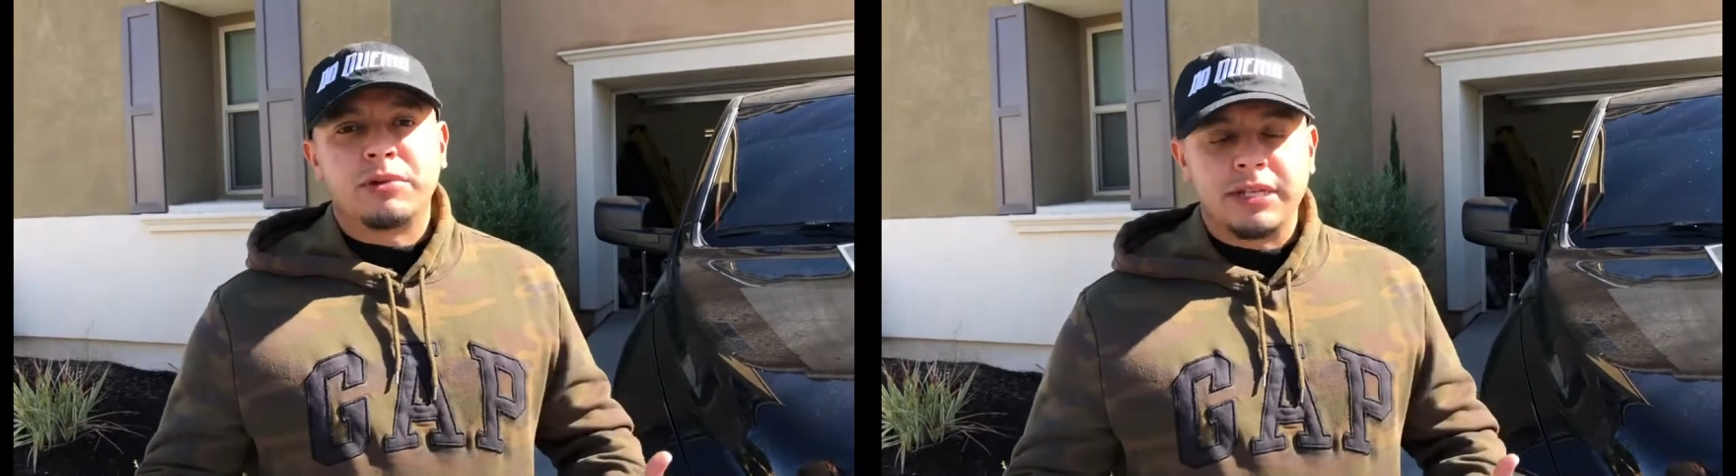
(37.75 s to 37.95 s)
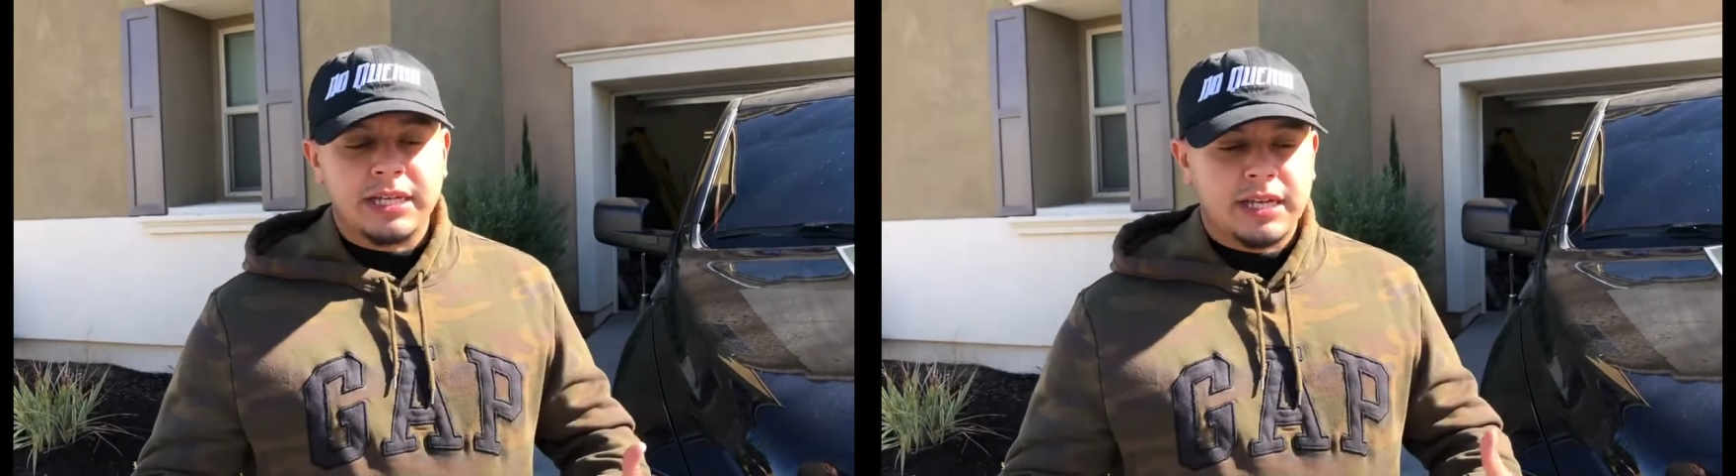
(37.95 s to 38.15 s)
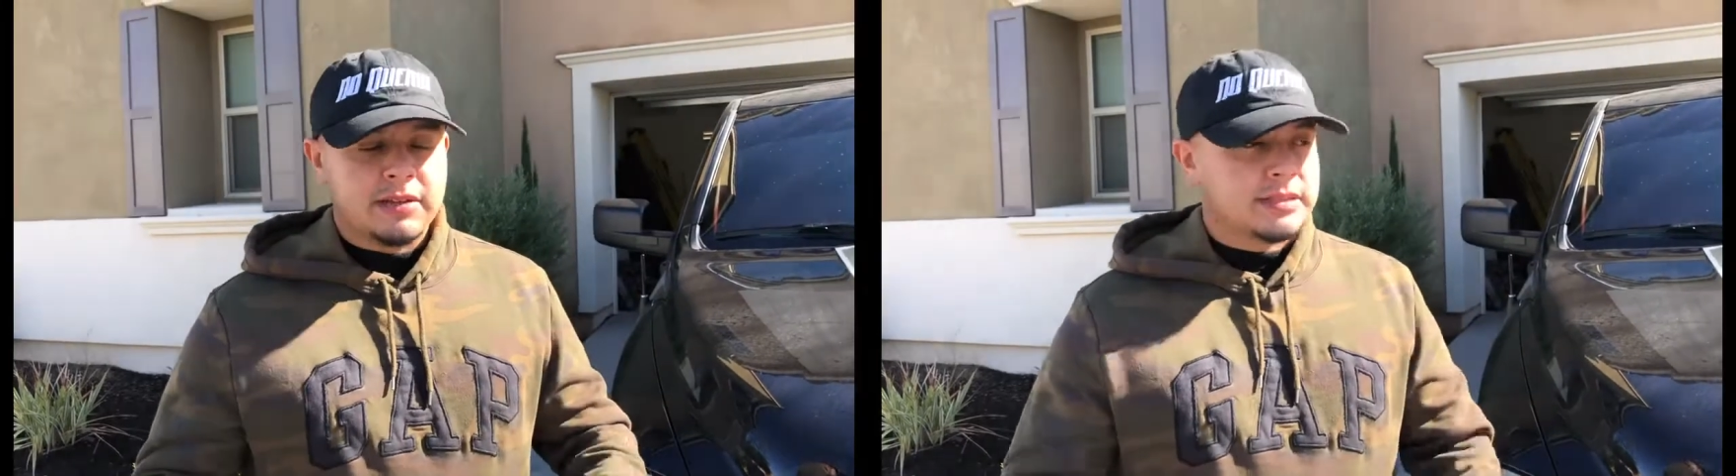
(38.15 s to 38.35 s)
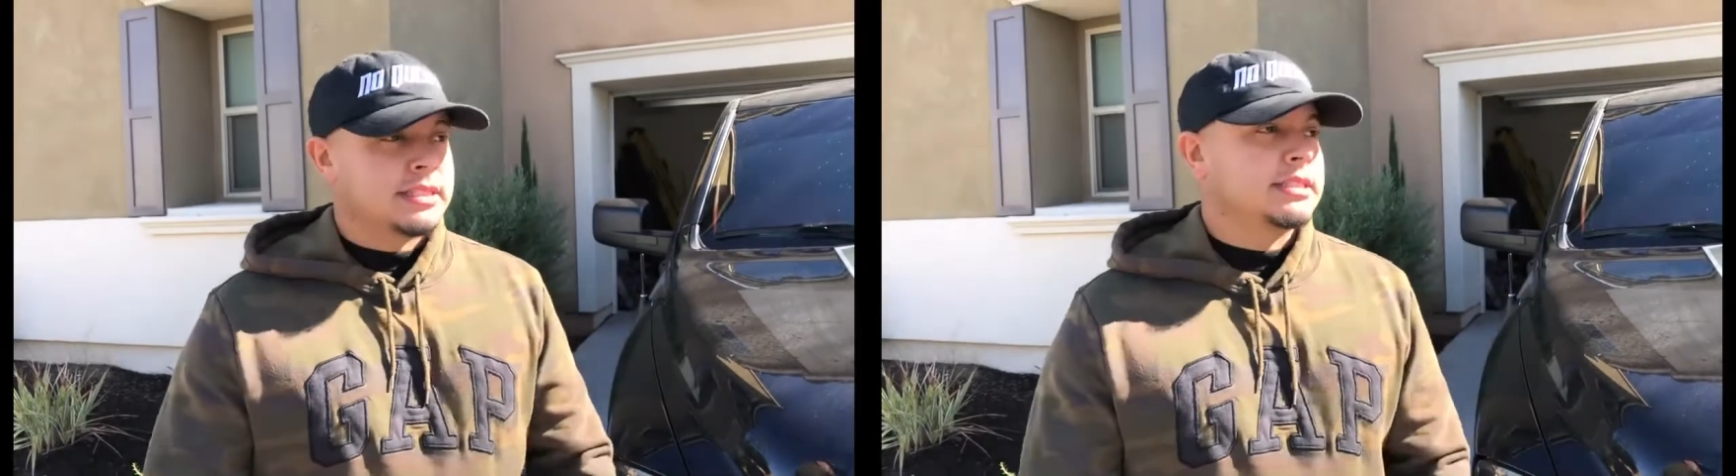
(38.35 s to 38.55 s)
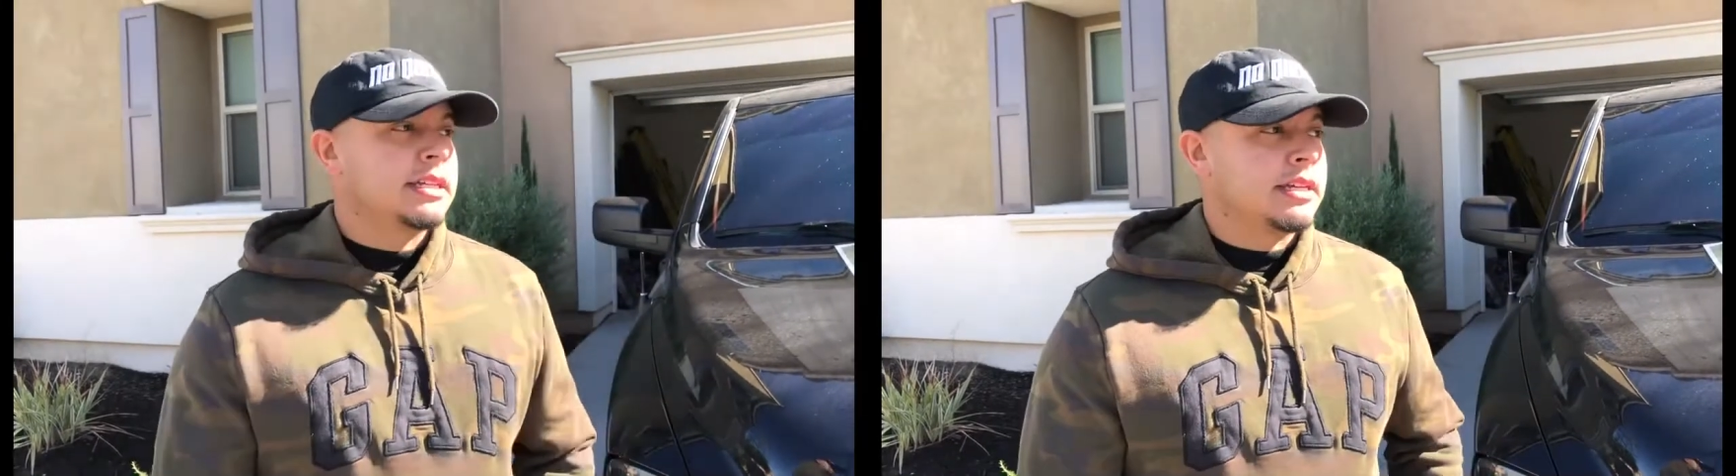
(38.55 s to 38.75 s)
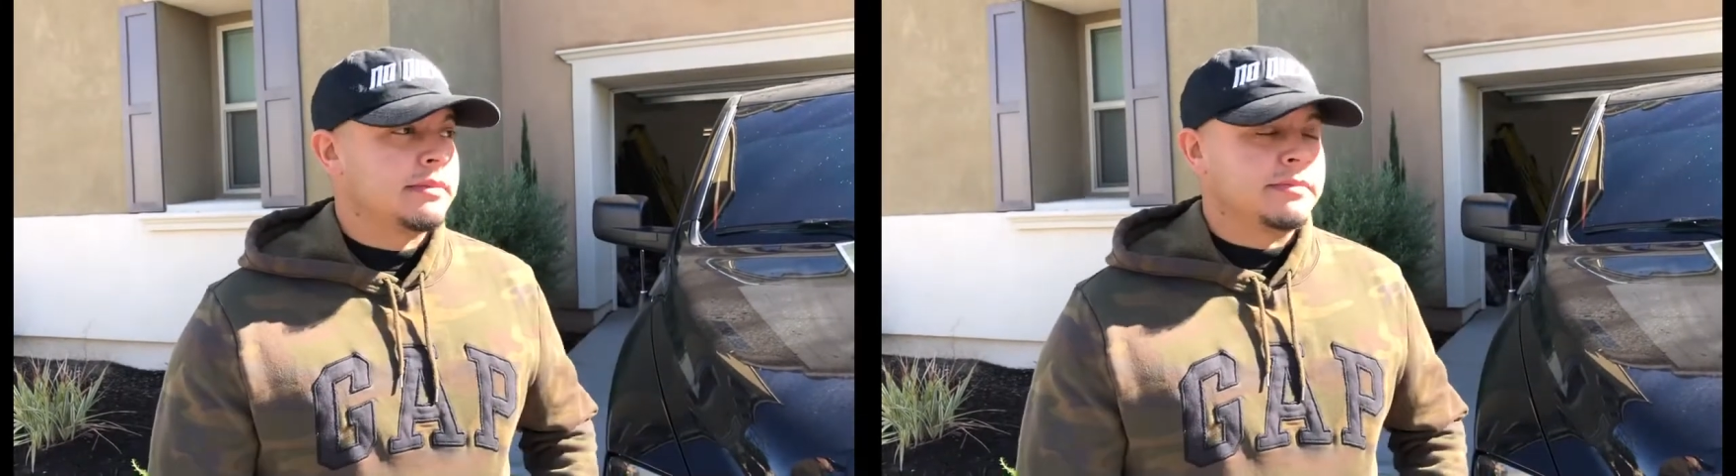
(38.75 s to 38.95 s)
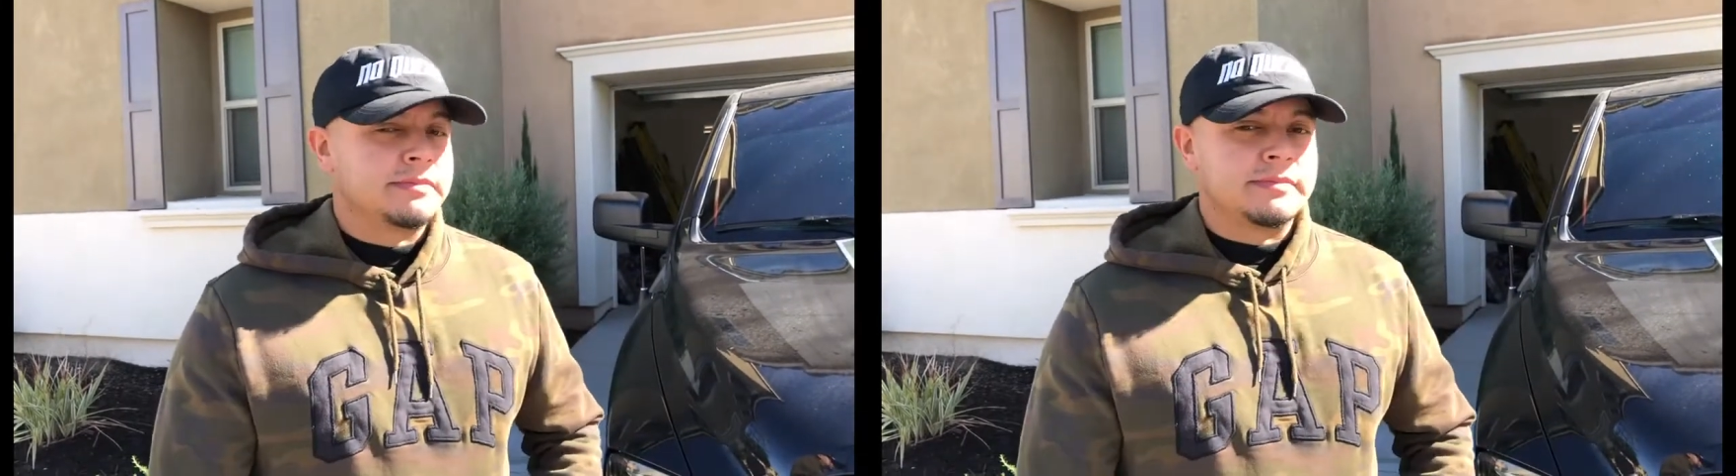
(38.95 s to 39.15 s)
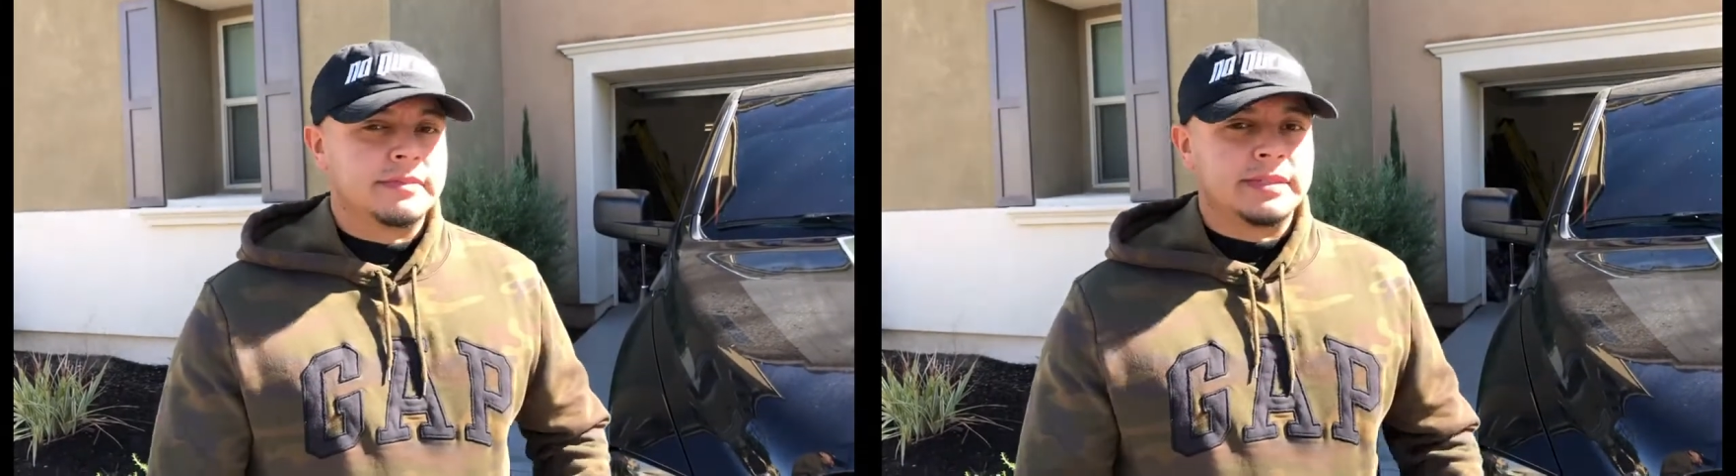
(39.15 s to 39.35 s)
decals because
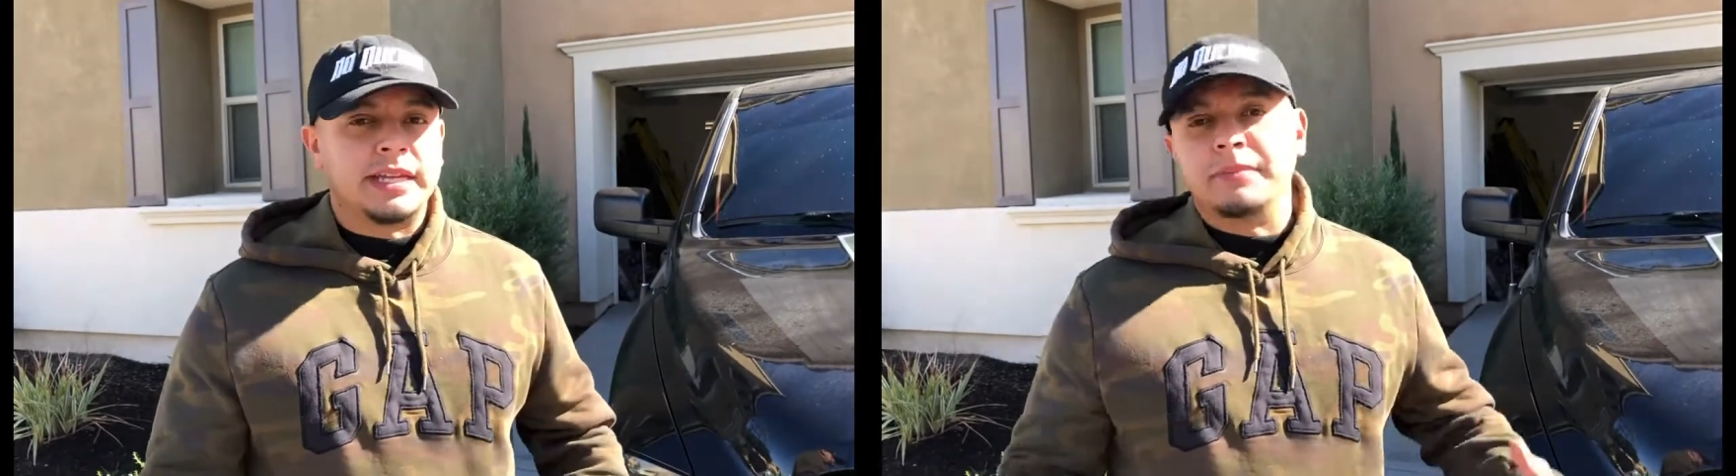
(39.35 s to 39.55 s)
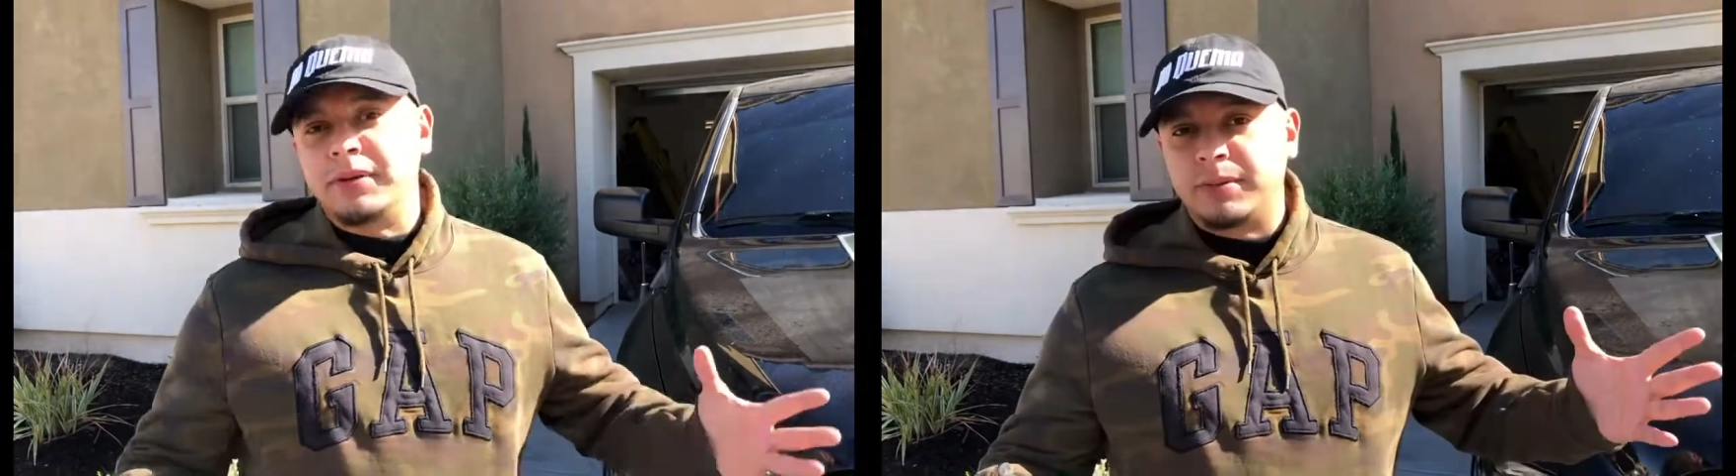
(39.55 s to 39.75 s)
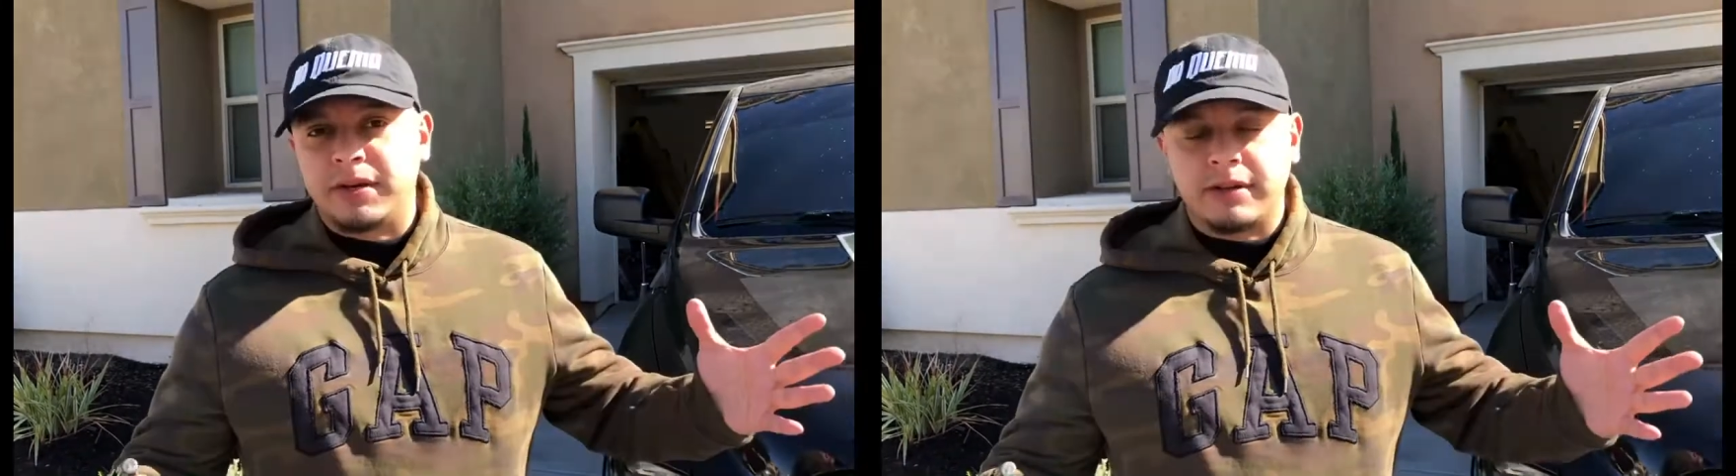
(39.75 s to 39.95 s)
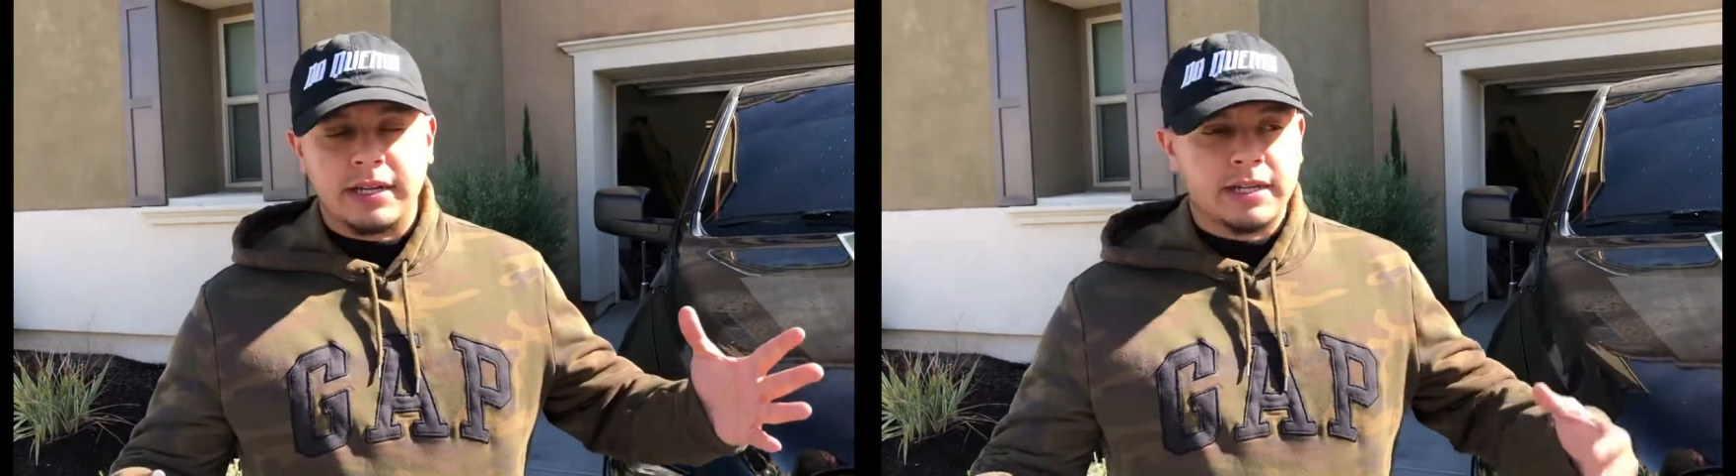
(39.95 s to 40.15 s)
they didn't put them on right.